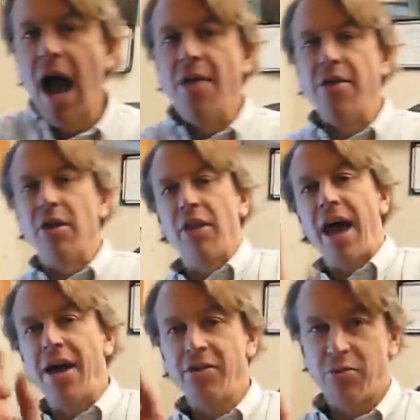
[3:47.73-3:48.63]
And then the
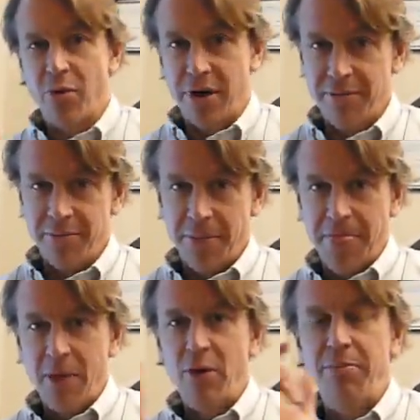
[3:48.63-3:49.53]
last one
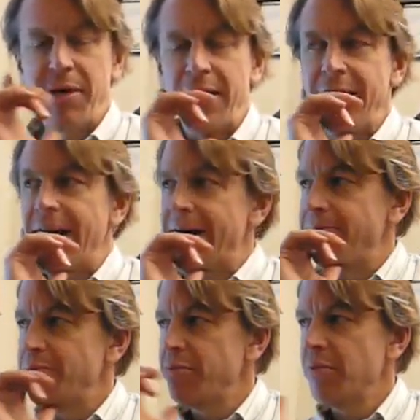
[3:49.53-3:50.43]
would be
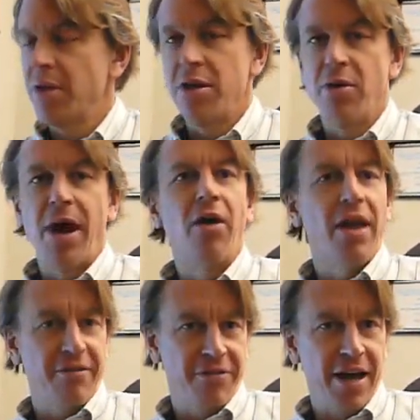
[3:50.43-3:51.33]
your
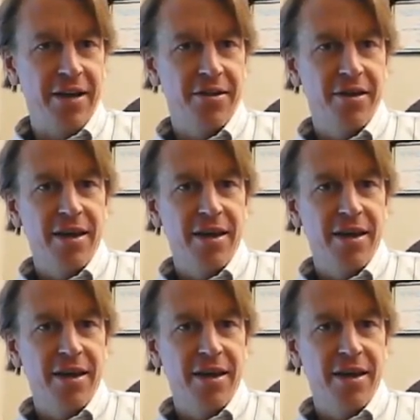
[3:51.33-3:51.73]
airline flights.